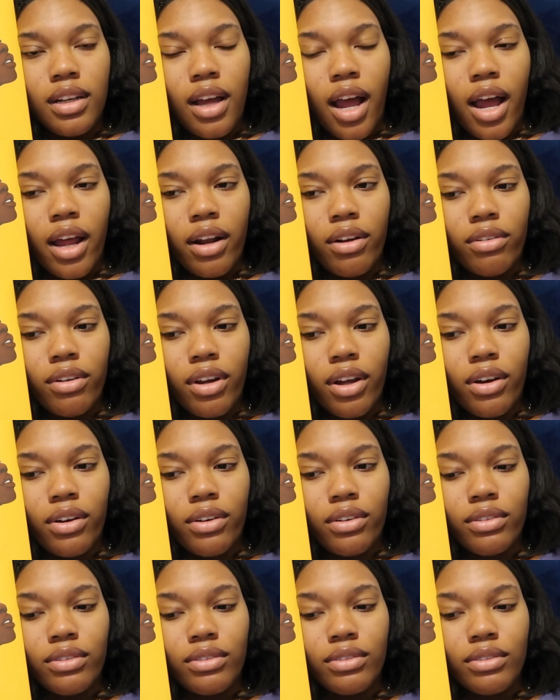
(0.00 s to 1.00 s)
I don't
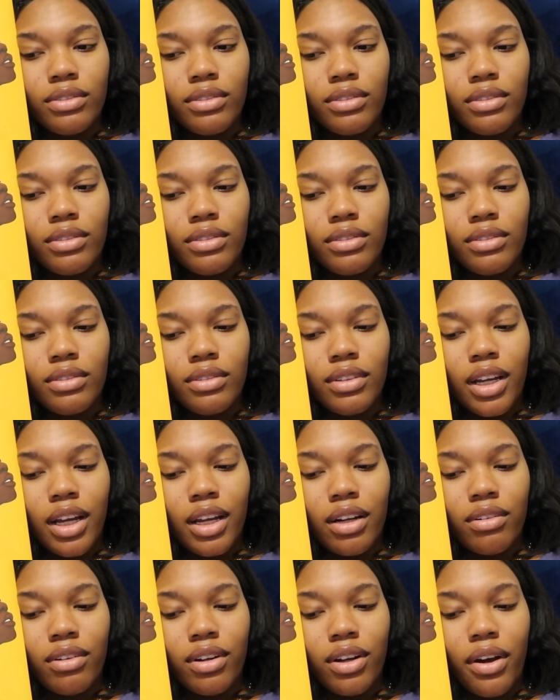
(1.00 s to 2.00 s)
know.
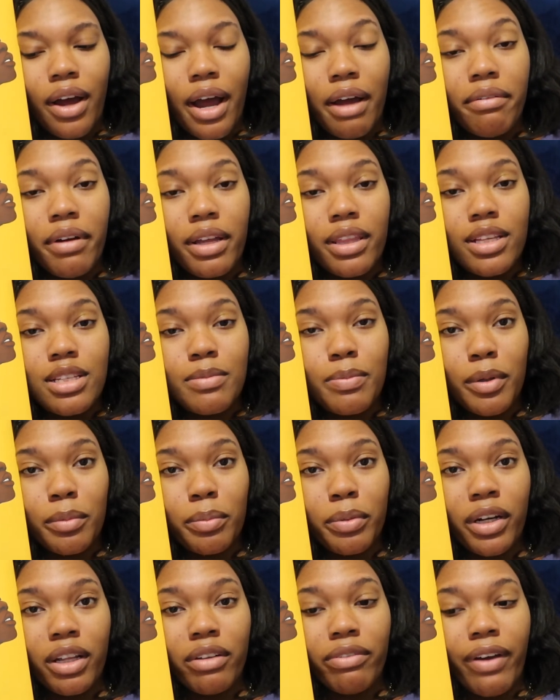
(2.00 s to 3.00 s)
I read this book
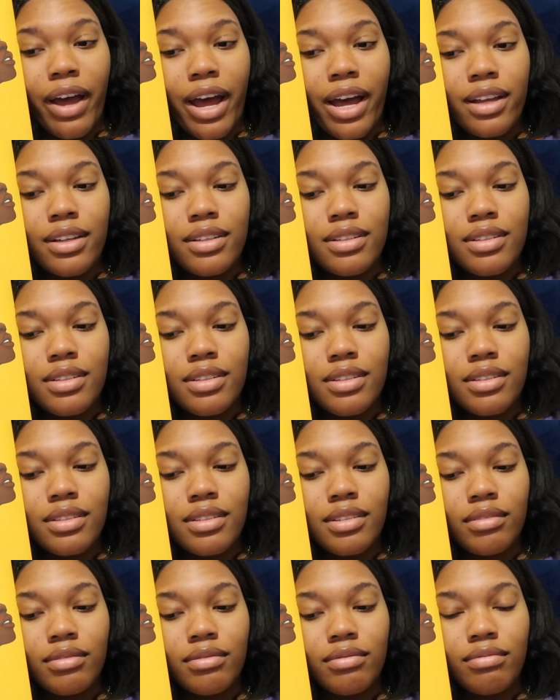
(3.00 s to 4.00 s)
pretty fast,
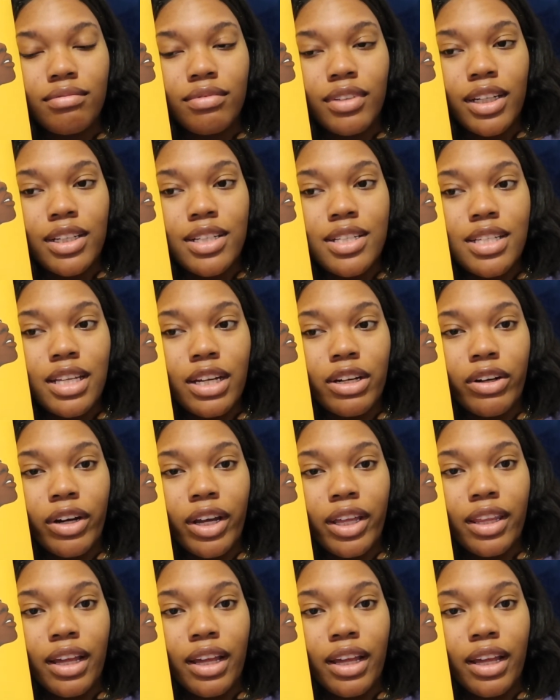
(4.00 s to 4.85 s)
considering